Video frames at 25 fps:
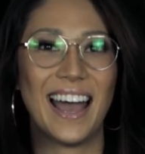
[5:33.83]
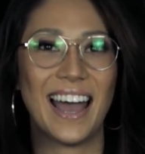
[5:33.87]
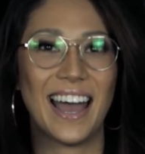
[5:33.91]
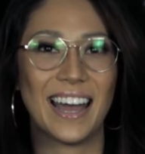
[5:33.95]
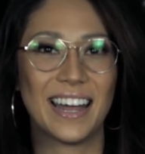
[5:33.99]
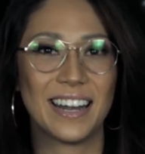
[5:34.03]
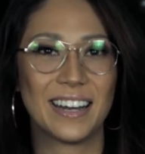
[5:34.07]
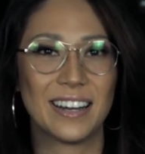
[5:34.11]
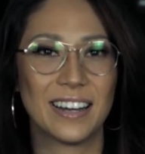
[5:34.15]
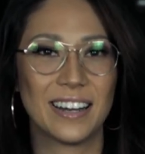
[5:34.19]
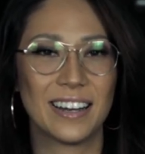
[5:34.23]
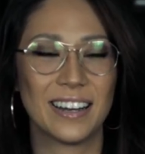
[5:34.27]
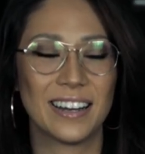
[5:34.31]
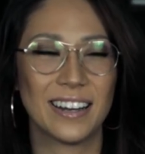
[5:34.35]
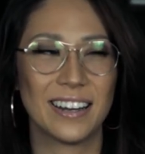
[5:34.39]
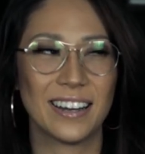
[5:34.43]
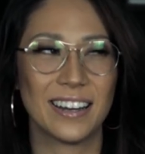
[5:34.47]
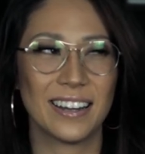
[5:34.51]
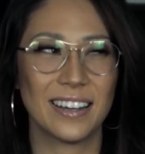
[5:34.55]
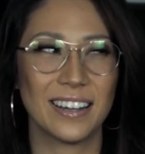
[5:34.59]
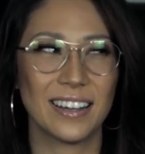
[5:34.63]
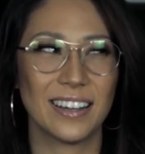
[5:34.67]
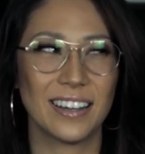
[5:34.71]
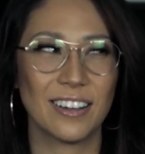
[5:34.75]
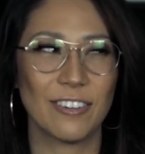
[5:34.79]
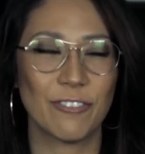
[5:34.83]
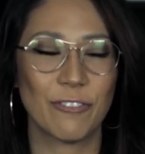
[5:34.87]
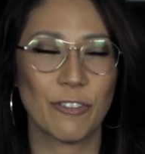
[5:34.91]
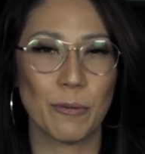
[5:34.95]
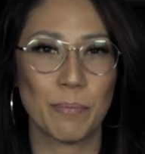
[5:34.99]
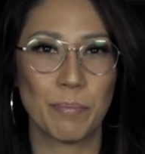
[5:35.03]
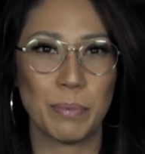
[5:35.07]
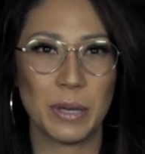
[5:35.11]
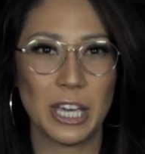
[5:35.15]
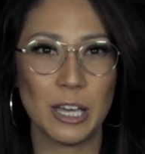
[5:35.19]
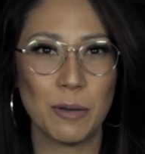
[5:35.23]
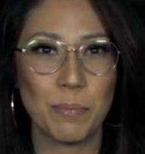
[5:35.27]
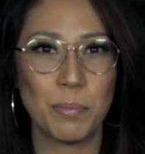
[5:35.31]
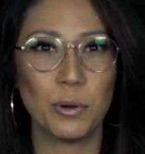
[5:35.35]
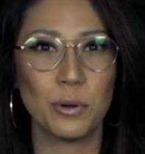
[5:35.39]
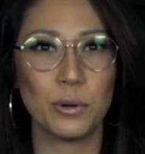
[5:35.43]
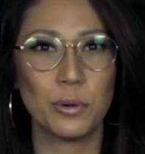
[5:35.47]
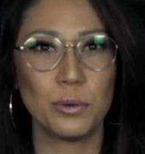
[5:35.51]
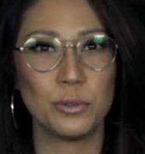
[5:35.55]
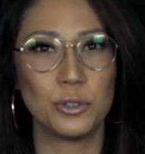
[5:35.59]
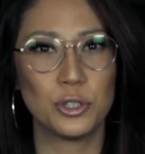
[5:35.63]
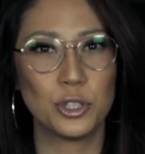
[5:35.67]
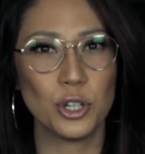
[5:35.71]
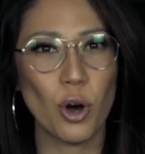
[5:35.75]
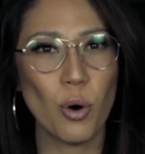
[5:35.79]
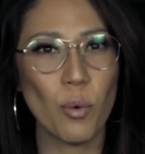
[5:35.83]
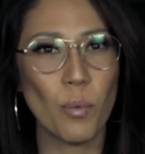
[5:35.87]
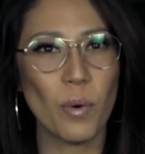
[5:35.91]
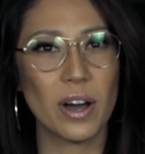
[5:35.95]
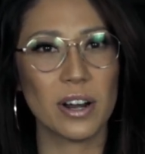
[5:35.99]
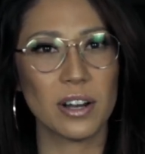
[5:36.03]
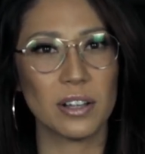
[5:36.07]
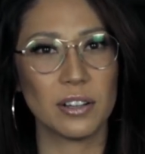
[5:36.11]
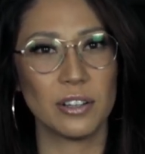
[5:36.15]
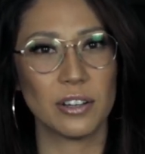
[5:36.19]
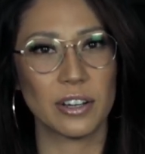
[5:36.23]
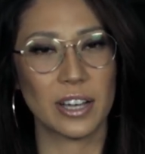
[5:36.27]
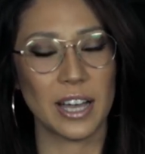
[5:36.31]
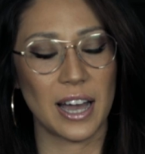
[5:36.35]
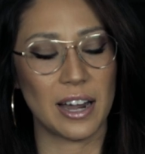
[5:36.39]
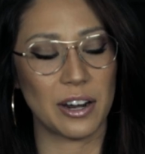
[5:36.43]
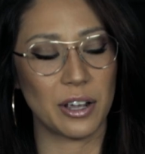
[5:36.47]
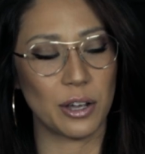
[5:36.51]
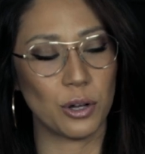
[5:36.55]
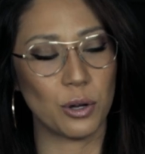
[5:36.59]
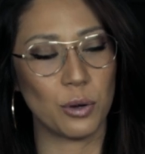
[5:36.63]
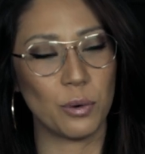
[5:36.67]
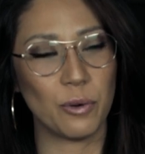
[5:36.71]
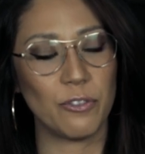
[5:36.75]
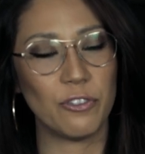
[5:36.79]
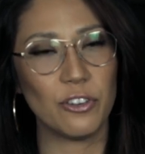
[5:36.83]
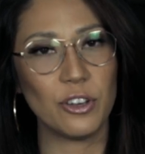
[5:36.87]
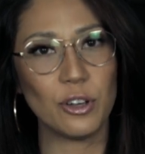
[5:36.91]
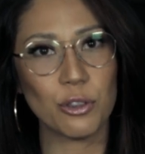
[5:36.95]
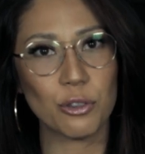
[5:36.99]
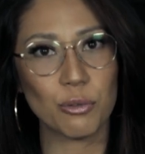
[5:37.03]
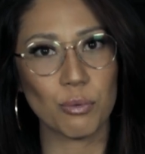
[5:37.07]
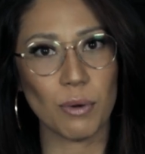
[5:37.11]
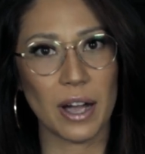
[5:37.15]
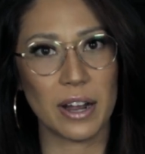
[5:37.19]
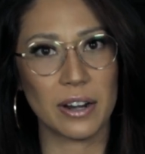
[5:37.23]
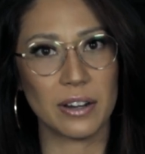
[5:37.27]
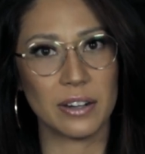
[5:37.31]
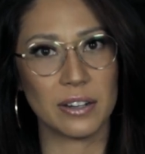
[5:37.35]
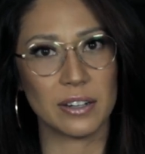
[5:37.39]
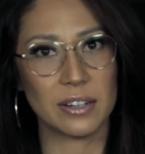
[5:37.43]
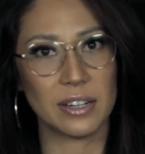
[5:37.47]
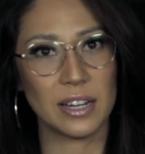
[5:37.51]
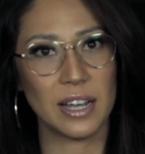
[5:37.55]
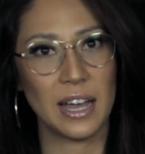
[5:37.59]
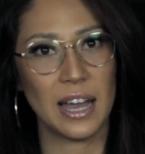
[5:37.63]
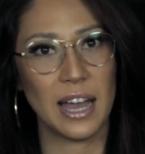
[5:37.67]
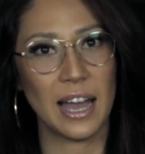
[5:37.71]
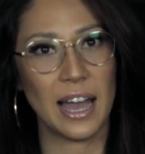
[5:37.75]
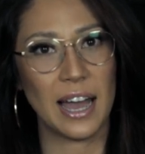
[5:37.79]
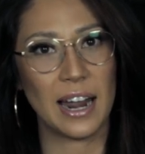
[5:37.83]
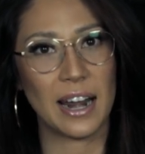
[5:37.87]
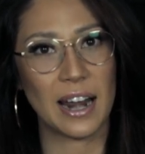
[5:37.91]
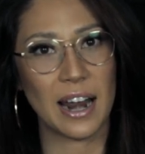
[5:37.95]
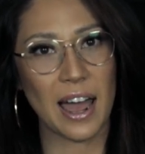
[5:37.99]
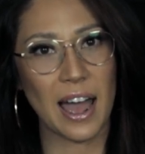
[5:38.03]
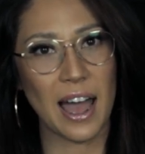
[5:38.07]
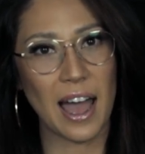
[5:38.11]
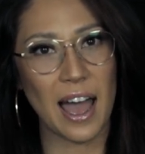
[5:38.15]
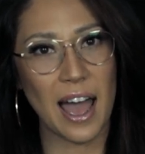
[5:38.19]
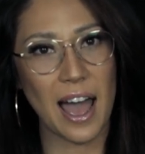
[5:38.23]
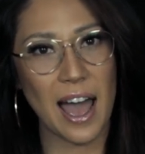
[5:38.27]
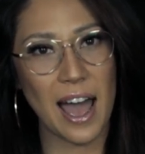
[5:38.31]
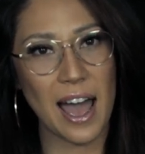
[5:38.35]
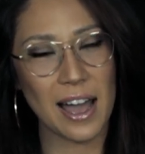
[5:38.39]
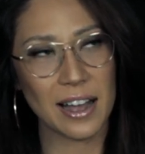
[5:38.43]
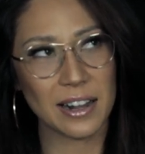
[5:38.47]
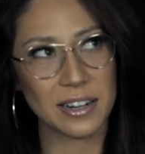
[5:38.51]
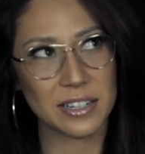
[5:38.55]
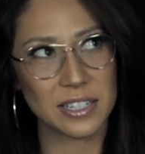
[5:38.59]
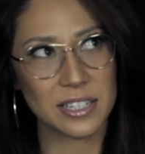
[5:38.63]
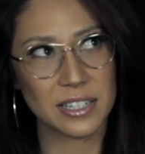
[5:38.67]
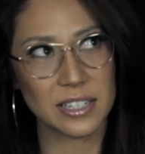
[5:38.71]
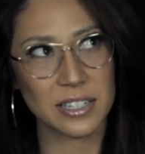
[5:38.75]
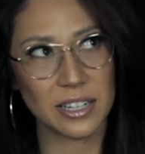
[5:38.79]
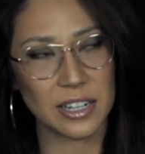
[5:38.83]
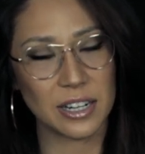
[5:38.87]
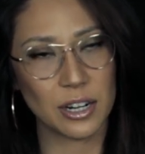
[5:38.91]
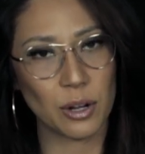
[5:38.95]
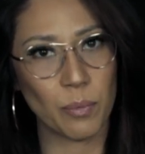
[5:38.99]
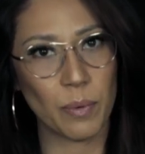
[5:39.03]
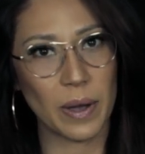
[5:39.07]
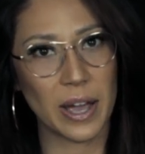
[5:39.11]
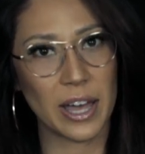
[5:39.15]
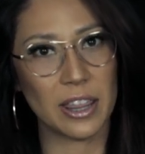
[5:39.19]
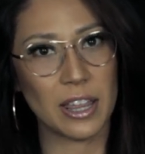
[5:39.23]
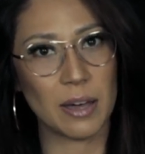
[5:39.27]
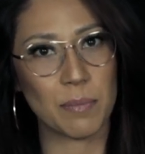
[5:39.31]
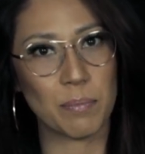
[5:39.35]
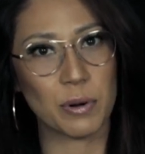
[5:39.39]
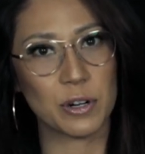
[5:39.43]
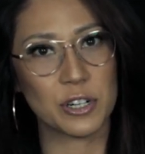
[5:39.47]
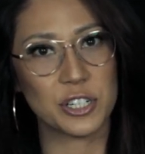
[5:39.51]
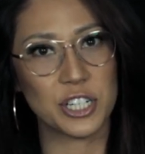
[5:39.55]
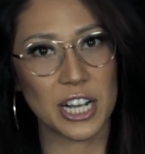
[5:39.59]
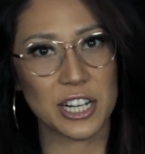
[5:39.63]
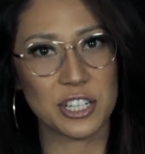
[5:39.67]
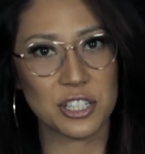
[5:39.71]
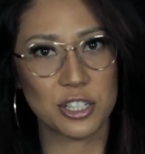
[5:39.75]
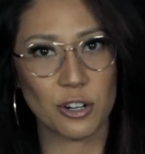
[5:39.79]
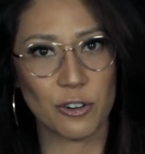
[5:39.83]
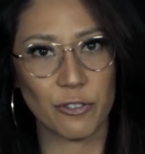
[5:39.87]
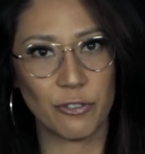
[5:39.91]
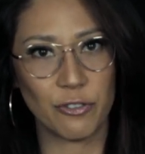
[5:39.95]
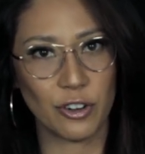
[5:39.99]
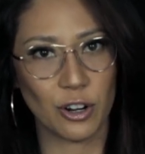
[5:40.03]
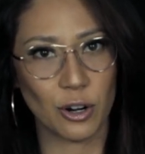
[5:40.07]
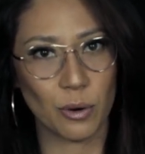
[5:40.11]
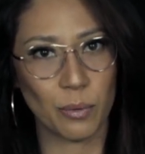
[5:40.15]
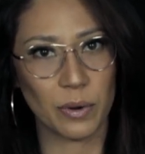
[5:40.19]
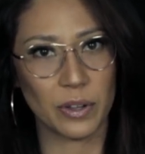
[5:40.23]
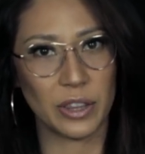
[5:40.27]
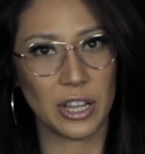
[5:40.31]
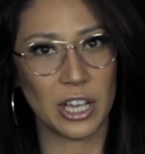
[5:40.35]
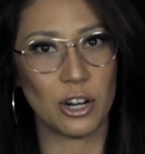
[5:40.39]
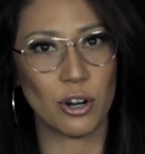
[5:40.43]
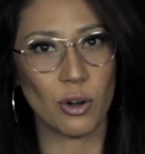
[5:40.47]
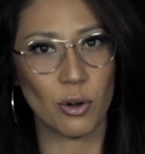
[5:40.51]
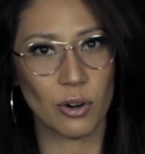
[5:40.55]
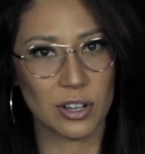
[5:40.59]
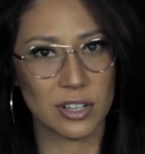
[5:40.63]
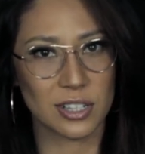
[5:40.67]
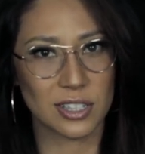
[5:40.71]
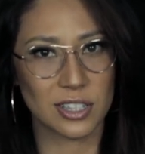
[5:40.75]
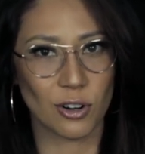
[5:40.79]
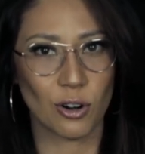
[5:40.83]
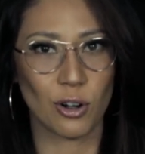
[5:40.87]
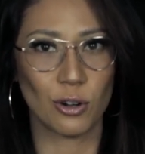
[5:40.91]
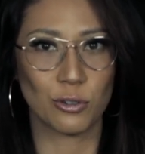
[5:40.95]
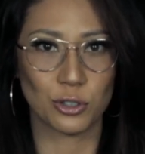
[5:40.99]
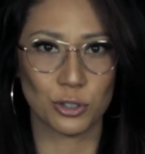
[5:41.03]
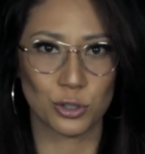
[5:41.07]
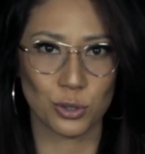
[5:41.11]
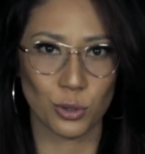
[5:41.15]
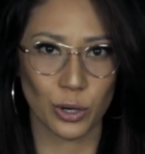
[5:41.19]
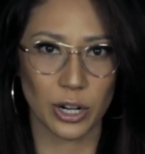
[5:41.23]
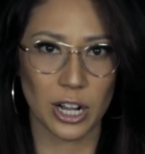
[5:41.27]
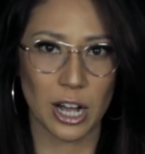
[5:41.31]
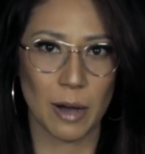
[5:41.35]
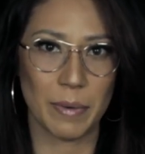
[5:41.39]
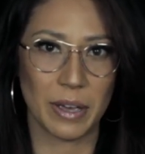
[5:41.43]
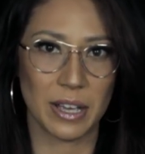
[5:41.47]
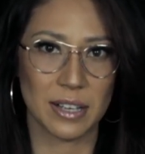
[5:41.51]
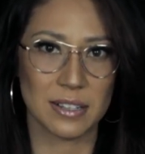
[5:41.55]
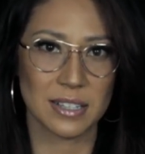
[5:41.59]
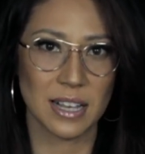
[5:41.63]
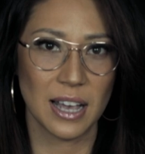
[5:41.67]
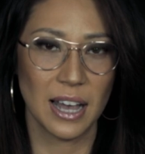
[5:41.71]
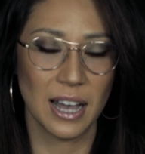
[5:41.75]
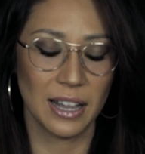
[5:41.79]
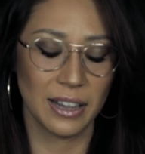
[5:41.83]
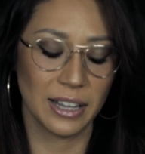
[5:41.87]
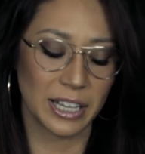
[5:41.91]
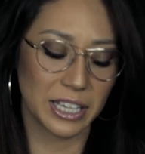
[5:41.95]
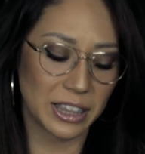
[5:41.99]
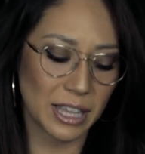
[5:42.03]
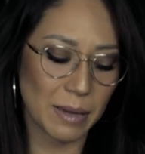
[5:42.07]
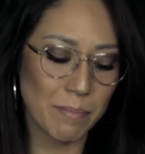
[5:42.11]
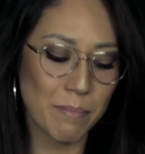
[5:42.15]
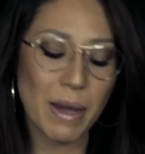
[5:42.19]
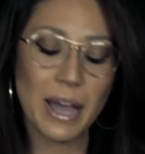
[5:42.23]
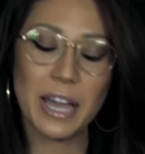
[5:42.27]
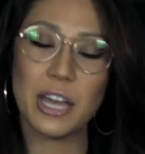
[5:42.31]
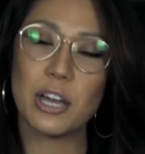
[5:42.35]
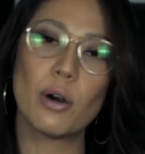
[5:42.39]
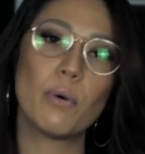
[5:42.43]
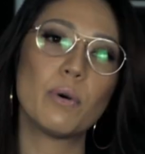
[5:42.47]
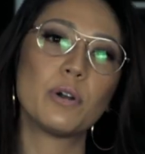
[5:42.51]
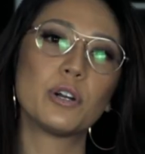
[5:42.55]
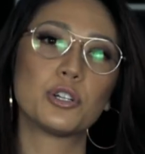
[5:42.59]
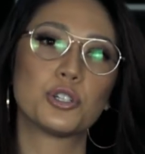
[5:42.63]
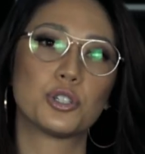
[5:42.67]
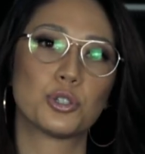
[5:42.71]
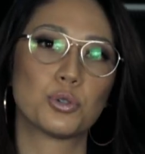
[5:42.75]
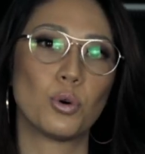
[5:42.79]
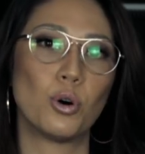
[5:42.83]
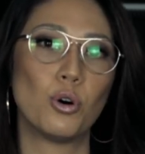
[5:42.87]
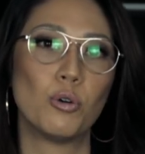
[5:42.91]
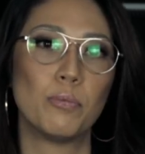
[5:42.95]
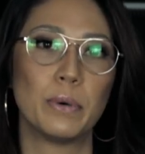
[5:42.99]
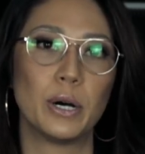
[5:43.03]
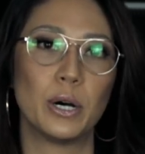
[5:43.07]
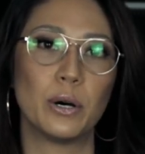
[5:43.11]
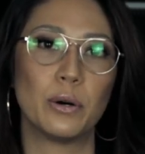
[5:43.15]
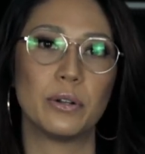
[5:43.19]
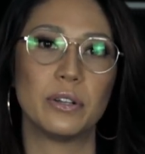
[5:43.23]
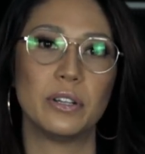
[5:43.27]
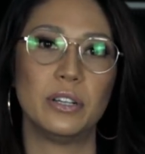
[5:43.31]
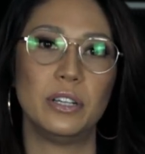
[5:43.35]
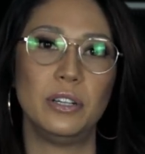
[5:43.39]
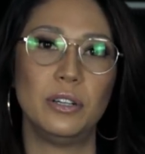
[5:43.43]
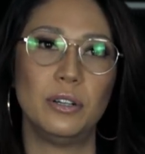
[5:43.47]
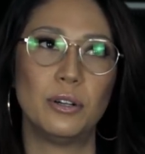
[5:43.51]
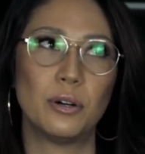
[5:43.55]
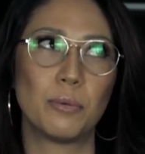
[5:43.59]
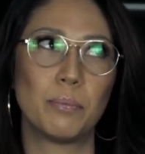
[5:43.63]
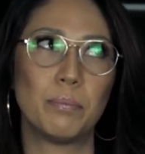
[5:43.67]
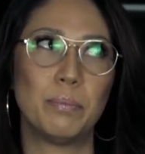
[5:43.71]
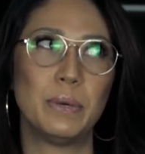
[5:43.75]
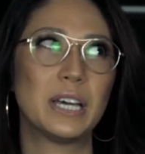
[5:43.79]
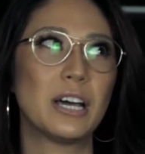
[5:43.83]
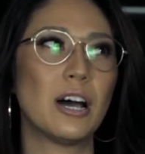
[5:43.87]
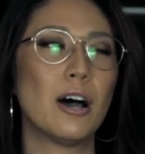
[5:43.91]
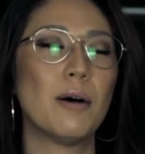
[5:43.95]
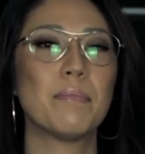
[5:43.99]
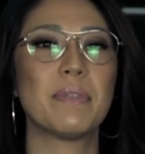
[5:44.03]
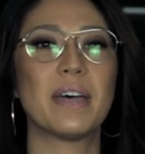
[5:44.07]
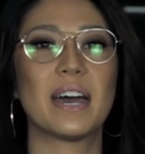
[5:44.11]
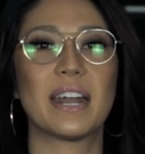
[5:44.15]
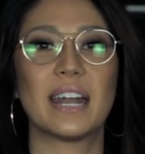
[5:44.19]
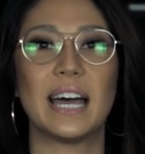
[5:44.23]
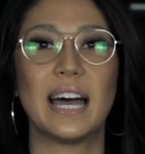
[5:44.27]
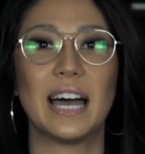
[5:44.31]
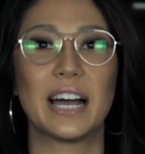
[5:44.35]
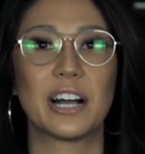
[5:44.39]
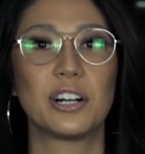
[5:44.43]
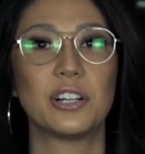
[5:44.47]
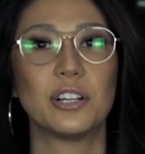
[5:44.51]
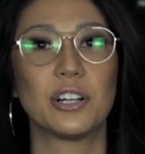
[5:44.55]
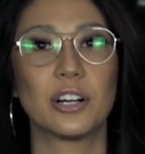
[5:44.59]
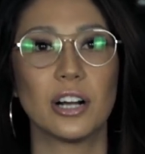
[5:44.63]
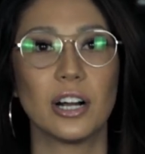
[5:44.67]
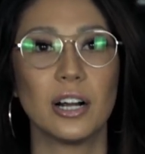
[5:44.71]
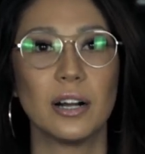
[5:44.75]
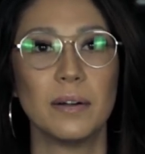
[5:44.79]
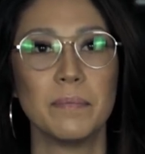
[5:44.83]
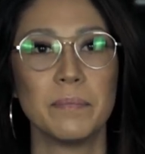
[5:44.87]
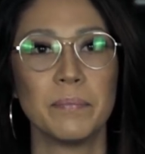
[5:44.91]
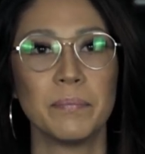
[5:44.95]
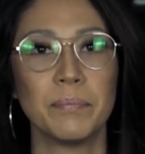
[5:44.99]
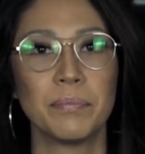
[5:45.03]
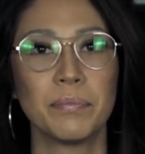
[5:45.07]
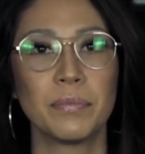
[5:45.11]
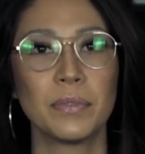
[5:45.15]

And for people who don't want to look at it, who feel threatened and act in a way that projects their fear when they notice their own shortcomings, like they might go into troll mode, become that heckler,